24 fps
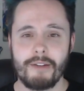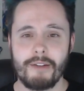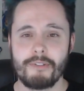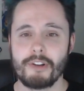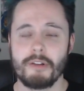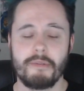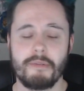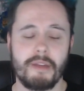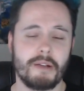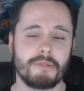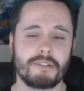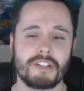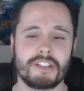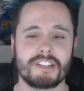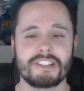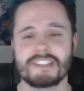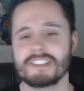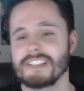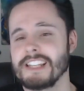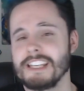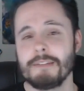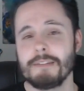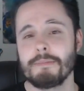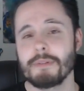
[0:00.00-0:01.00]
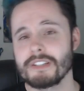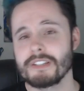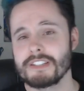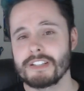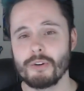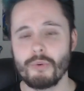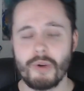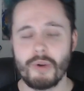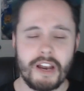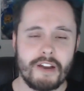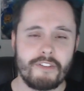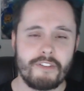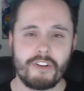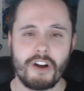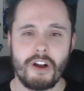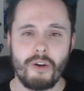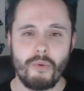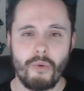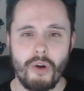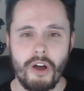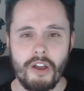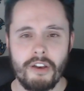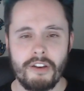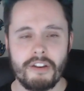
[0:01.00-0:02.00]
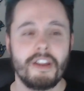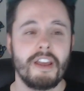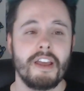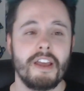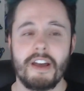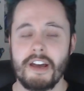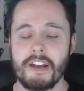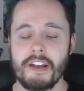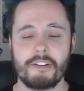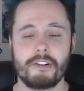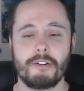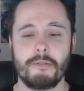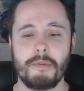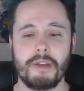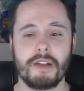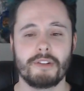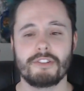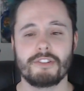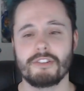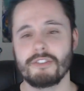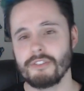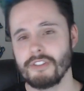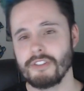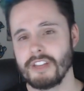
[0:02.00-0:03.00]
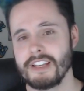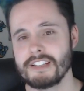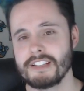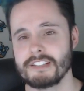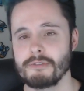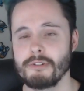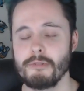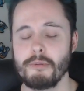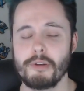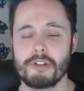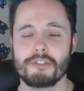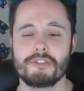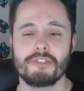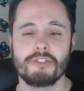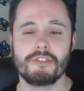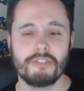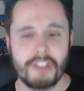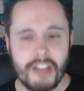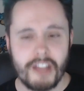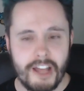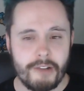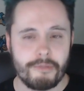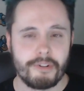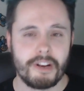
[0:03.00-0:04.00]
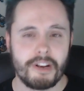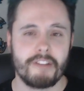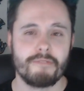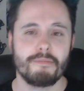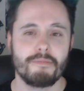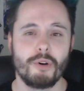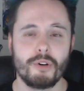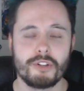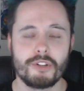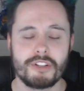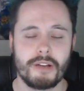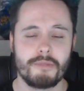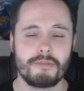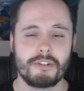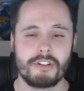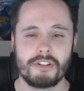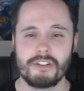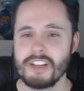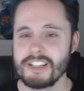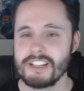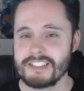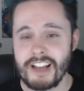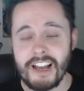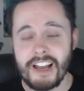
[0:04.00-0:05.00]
I'm going to be able to sleep until whenever I want, and I'm going to be able to do this. I'm going to be able to do that. I'm going to have more time to do this.